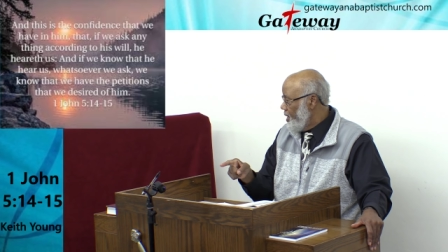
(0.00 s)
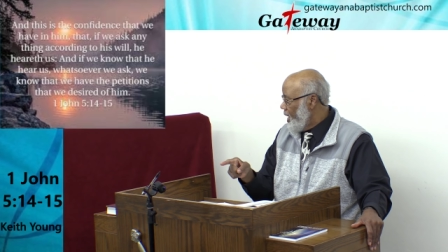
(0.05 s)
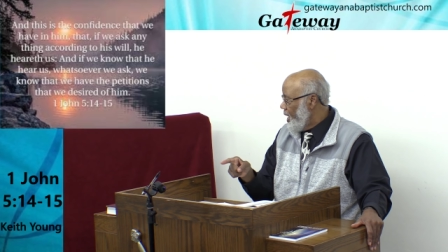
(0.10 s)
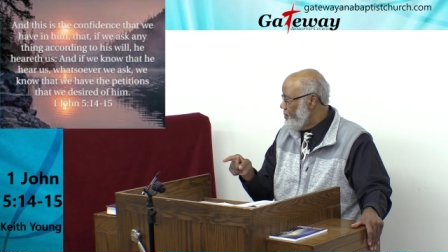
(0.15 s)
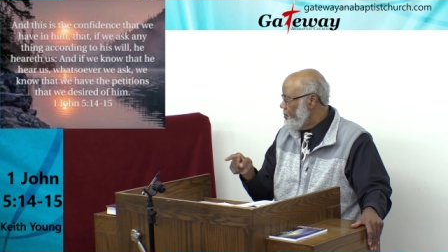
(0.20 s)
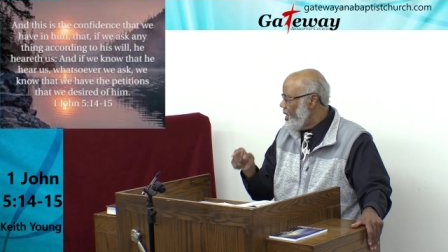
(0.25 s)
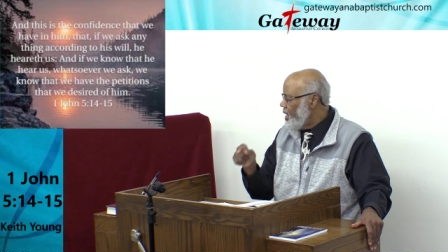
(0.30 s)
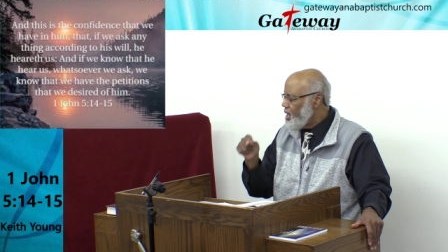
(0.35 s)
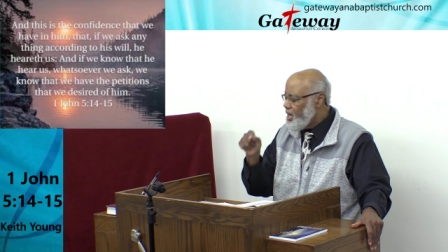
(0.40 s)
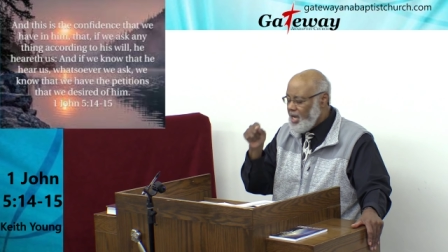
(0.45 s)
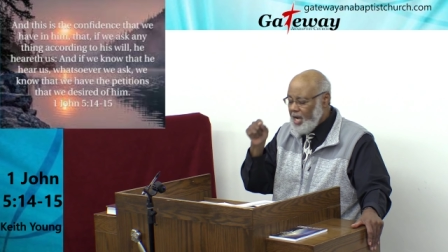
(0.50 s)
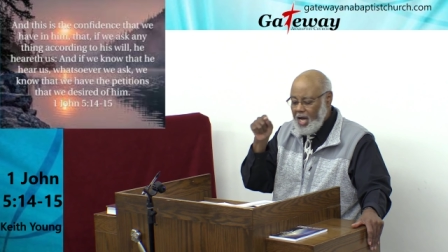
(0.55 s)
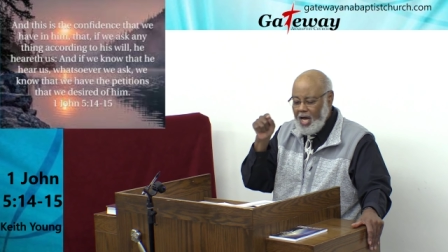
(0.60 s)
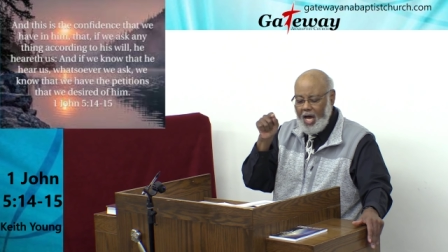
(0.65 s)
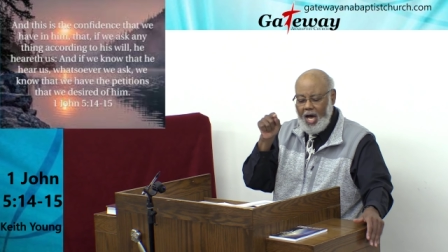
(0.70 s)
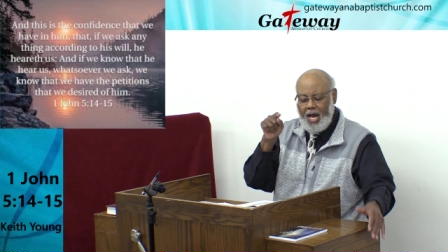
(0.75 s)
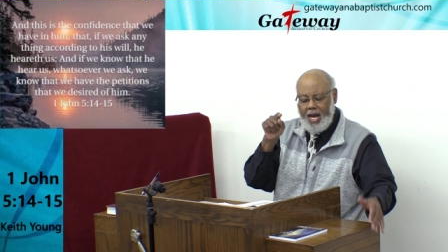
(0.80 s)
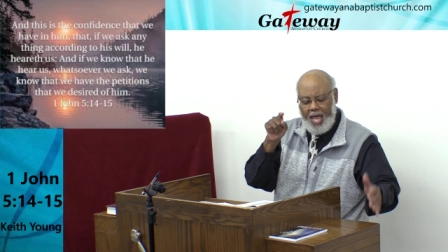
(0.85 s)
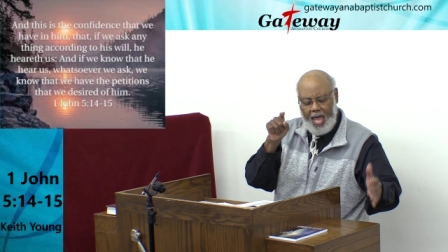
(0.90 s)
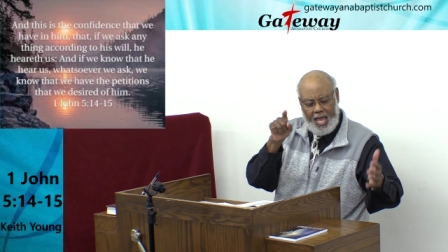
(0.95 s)
Amen.
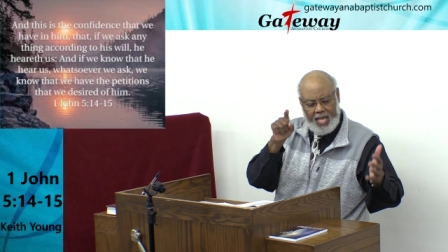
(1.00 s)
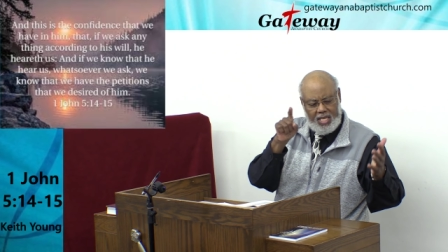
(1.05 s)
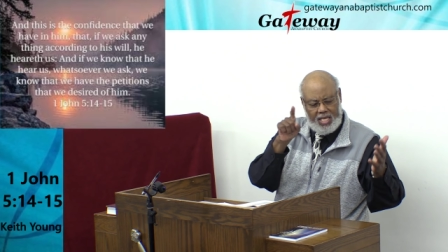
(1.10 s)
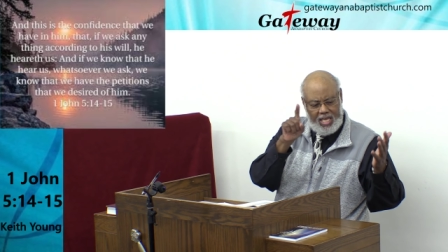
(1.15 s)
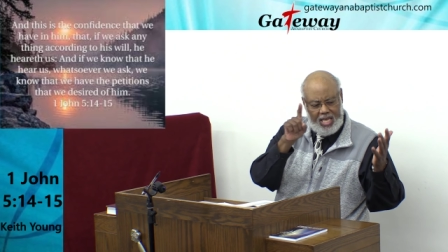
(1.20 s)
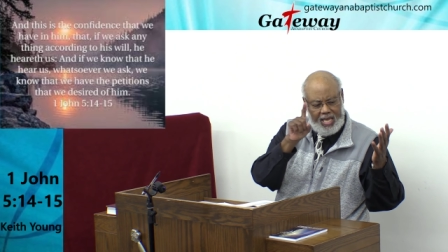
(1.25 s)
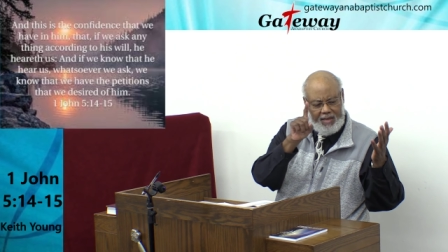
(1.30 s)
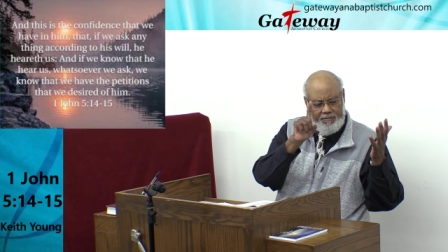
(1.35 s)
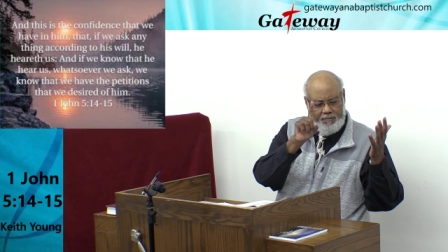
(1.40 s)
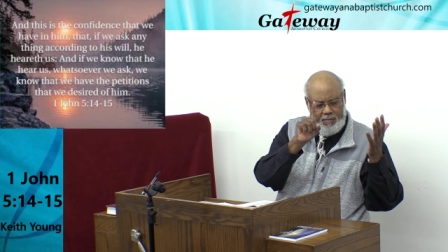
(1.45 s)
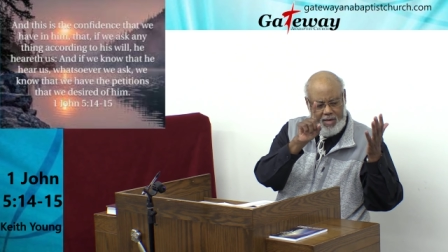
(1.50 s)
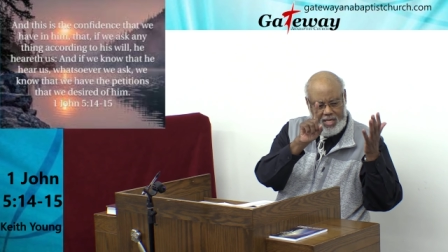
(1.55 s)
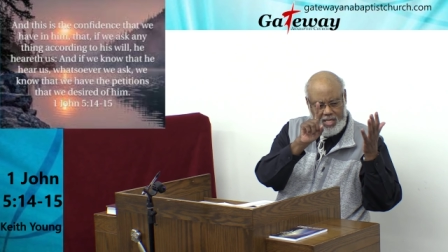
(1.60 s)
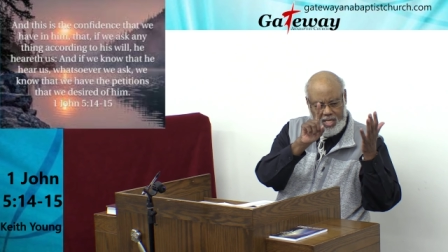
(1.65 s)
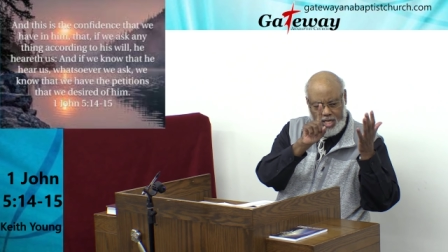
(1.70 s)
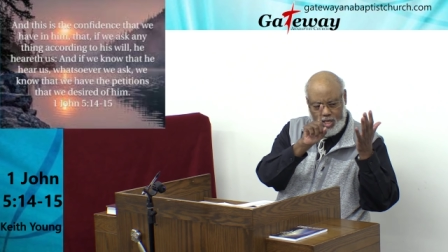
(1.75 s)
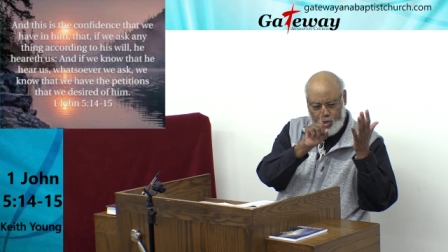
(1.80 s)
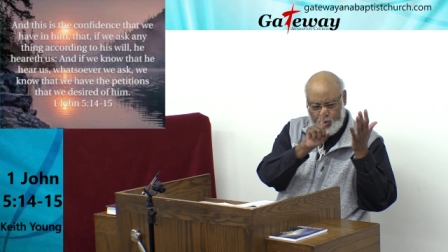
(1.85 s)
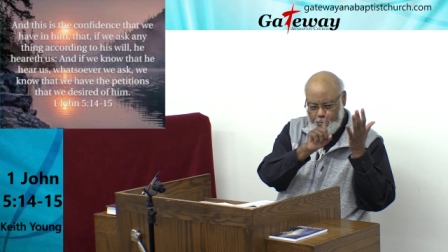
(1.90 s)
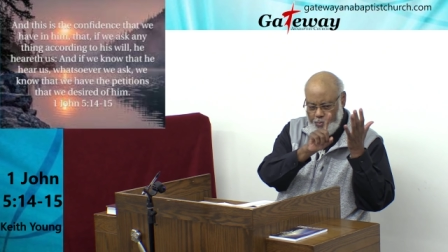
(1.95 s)
God had given me
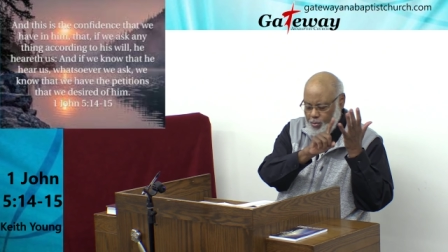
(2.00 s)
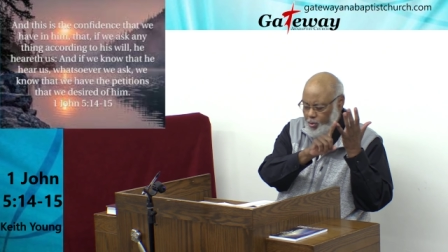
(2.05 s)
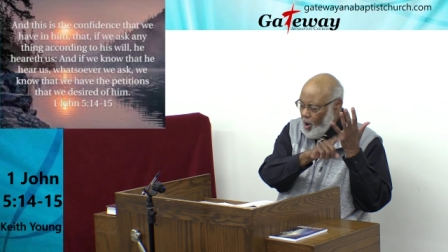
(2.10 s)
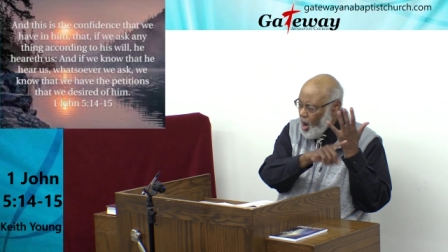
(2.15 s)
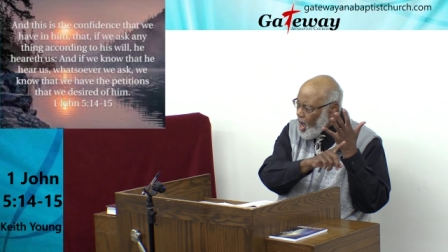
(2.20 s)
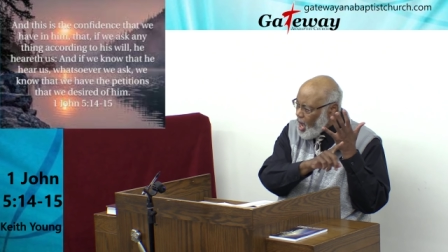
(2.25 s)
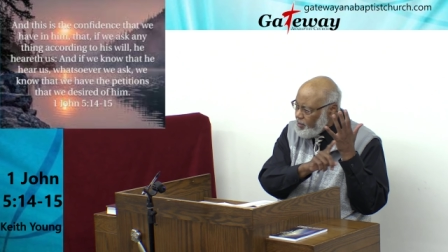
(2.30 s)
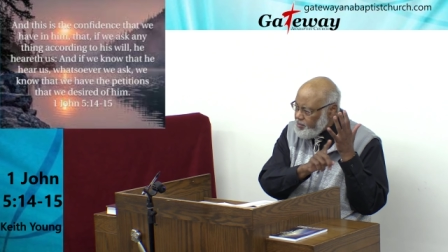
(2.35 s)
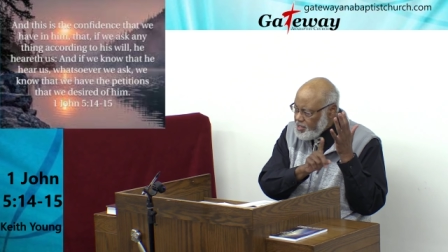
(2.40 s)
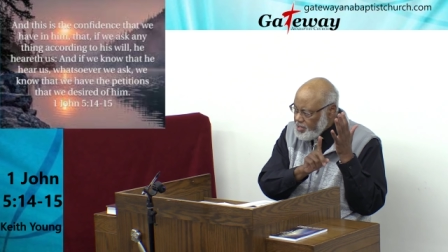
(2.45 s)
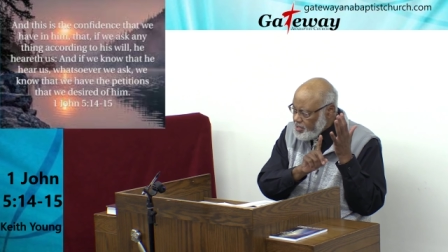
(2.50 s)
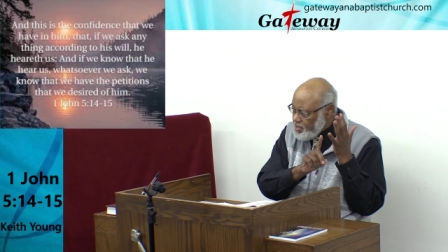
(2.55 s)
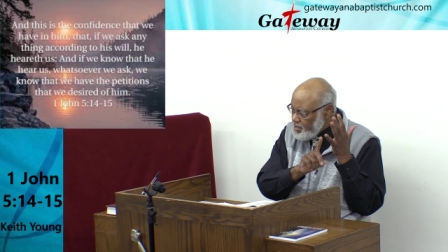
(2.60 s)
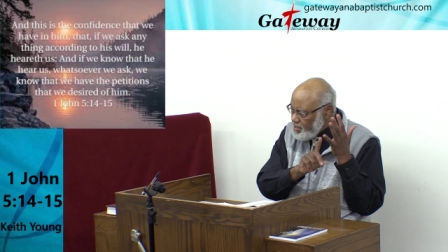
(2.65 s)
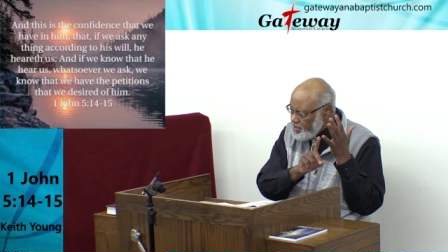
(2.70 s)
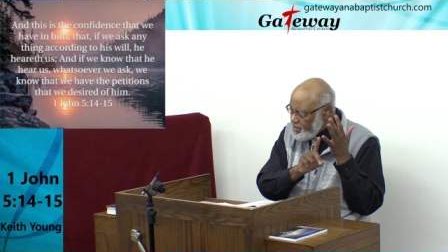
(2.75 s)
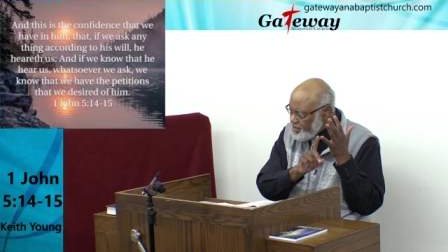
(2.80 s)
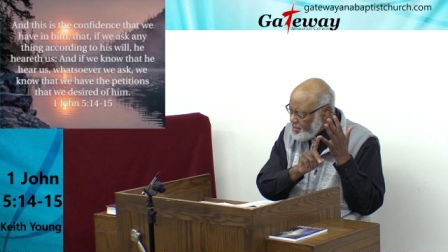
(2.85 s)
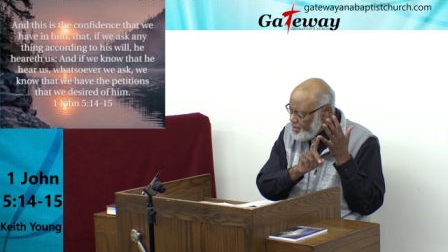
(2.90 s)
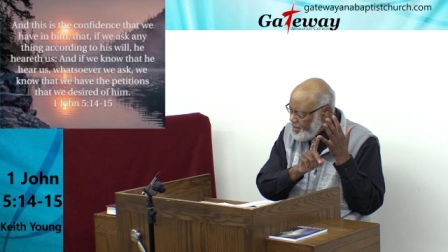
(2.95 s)
these
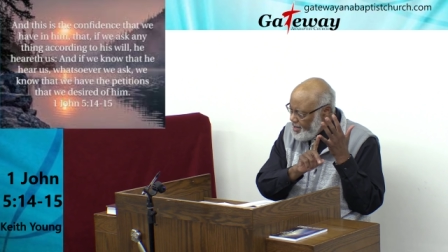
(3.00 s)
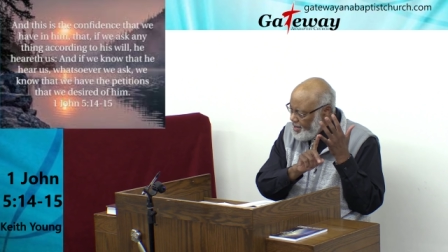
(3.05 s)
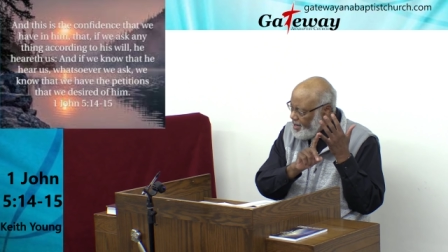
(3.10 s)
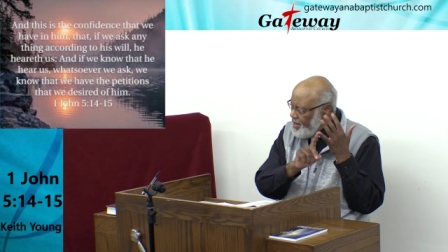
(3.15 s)
promises.